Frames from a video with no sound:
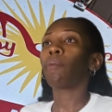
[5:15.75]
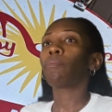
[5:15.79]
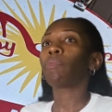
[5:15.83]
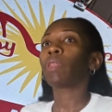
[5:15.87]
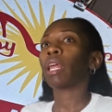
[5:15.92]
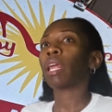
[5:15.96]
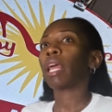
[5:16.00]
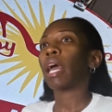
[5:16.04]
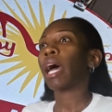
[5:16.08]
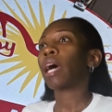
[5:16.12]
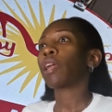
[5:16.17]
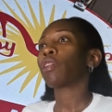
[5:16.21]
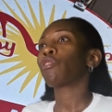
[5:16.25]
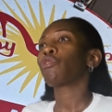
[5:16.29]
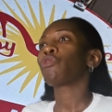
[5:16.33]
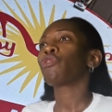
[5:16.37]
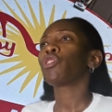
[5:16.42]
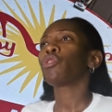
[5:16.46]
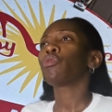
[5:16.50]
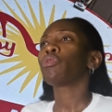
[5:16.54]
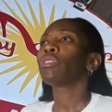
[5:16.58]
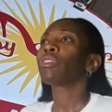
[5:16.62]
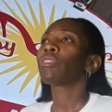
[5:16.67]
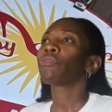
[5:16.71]
They had a
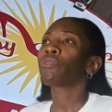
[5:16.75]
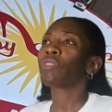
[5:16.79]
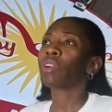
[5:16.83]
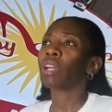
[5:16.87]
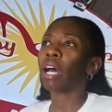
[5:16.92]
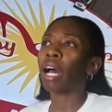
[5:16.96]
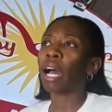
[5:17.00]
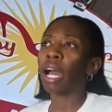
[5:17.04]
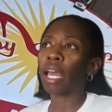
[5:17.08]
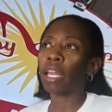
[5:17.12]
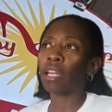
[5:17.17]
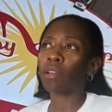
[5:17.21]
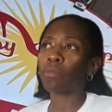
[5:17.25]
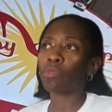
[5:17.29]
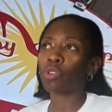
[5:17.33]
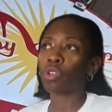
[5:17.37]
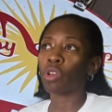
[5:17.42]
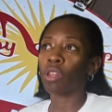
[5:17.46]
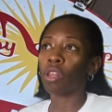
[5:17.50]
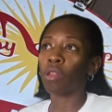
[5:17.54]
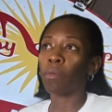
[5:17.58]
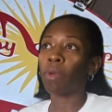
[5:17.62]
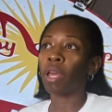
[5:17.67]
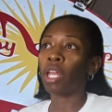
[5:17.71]
few different items
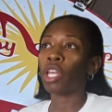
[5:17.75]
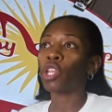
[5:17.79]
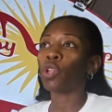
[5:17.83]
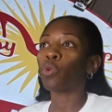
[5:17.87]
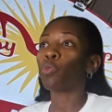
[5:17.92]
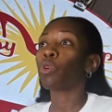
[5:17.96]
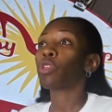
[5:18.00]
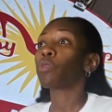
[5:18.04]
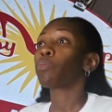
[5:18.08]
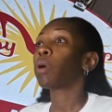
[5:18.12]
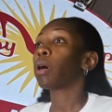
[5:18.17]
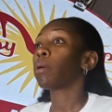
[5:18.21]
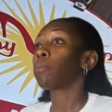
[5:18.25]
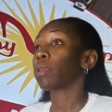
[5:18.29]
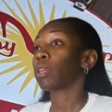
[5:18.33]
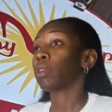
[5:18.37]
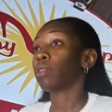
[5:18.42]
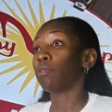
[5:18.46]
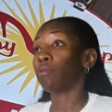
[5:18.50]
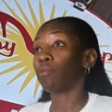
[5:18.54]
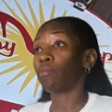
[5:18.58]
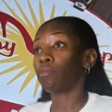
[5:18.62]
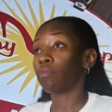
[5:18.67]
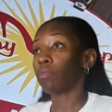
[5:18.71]
on the menu with
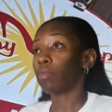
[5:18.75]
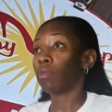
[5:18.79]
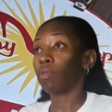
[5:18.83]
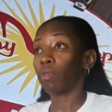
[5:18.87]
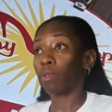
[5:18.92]
pumpkin